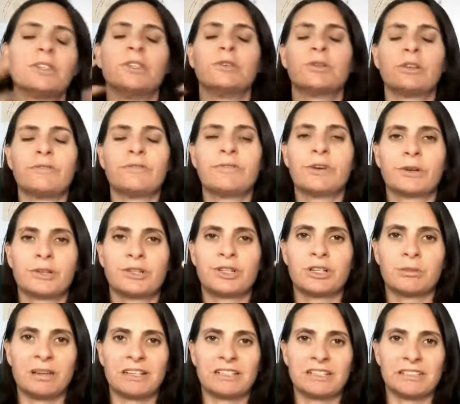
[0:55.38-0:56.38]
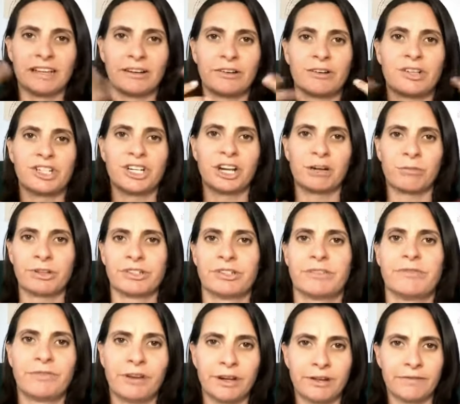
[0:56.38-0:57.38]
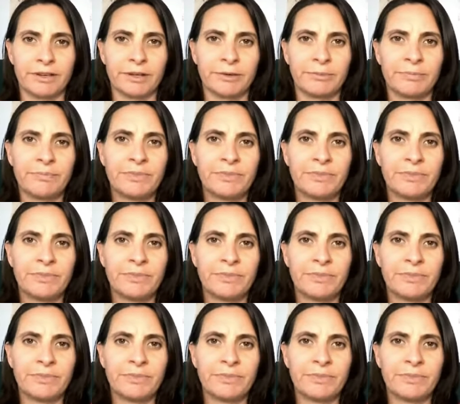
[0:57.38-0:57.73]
you can focus your mental energy on what's in front of you.